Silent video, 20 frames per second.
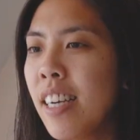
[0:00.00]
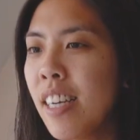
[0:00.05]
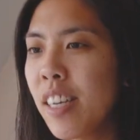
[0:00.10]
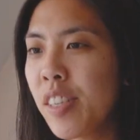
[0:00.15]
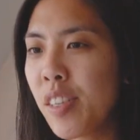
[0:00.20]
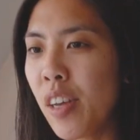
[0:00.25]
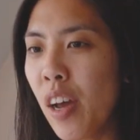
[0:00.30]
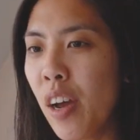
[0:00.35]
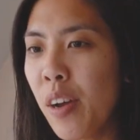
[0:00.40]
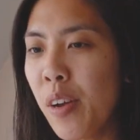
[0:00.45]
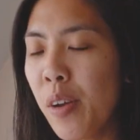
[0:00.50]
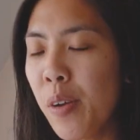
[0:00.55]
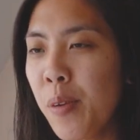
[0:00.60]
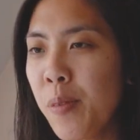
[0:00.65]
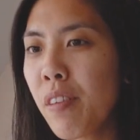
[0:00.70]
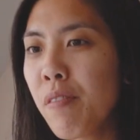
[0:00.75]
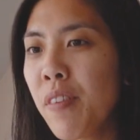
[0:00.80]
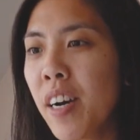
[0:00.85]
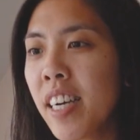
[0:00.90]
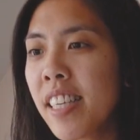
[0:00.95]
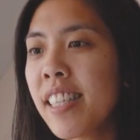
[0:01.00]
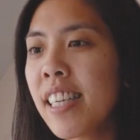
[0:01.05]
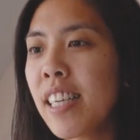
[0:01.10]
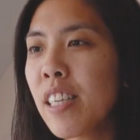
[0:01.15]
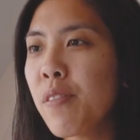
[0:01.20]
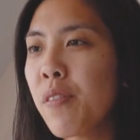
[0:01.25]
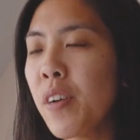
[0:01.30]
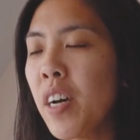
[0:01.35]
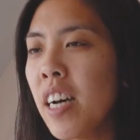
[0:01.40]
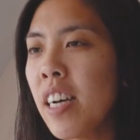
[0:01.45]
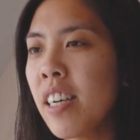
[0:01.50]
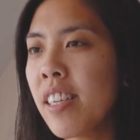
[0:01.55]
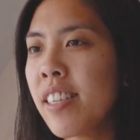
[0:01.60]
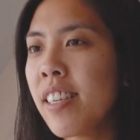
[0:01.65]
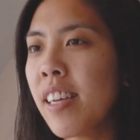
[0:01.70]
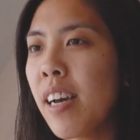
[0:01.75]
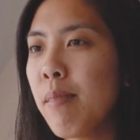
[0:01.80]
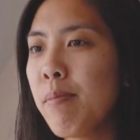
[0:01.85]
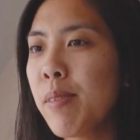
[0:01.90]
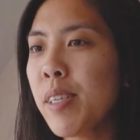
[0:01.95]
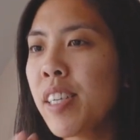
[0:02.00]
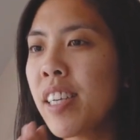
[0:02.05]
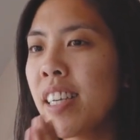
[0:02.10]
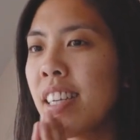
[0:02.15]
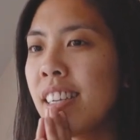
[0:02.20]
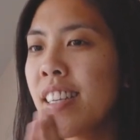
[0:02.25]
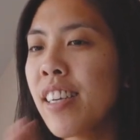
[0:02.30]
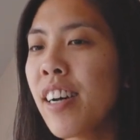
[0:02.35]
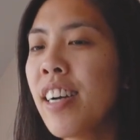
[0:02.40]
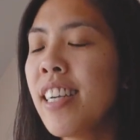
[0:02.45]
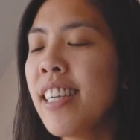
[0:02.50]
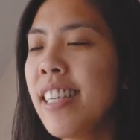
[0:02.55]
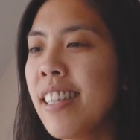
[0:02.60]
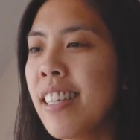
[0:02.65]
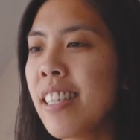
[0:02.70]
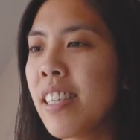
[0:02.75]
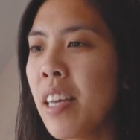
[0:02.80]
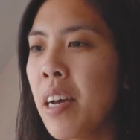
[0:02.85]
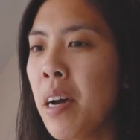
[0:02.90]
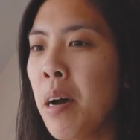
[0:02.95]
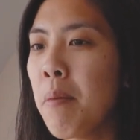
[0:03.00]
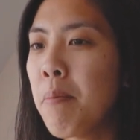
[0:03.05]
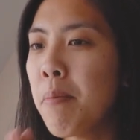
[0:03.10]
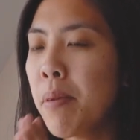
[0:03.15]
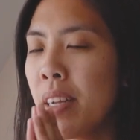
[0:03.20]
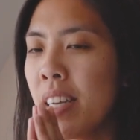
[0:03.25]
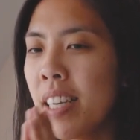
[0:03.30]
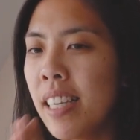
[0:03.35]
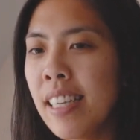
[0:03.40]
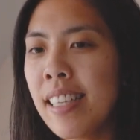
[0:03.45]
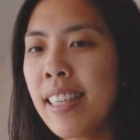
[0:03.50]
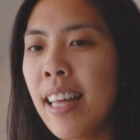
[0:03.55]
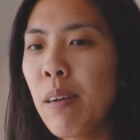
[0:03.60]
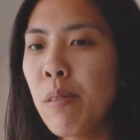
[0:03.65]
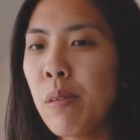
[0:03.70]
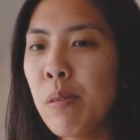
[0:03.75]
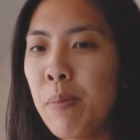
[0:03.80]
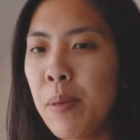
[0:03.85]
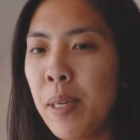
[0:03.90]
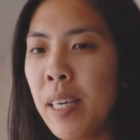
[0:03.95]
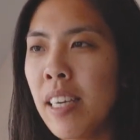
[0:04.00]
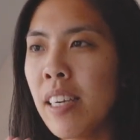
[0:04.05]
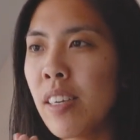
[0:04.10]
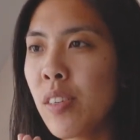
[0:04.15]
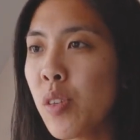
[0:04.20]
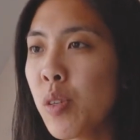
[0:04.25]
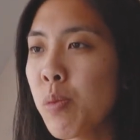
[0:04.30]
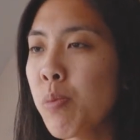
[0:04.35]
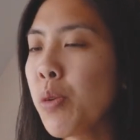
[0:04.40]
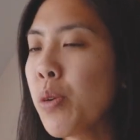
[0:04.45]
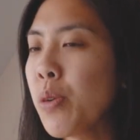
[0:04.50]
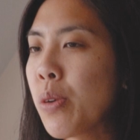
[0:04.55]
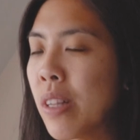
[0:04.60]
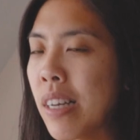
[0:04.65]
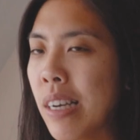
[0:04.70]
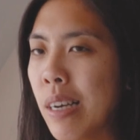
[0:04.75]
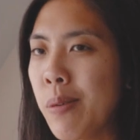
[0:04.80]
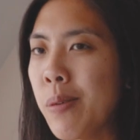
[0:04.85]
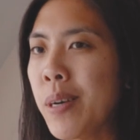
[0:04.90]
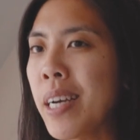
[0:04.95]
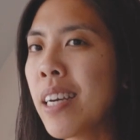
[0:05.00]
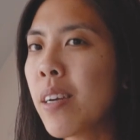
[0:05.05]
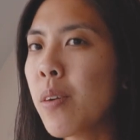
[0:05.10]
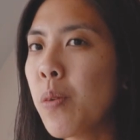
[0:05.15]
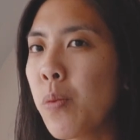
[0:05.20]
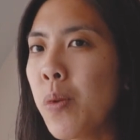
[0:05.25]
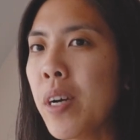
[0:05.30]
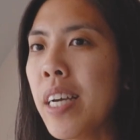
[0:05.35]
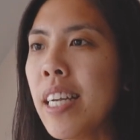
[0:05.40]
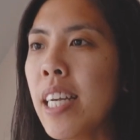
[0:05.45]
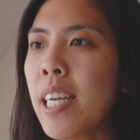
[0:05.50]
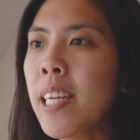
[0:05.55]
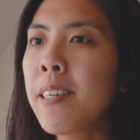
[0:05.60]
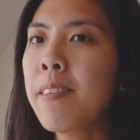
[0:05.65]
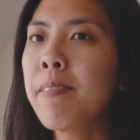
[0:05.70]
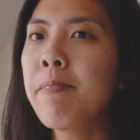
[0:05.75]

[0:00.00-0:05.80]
So first things first, I'm just gonna tidy this up. At least that will be a small and quick win.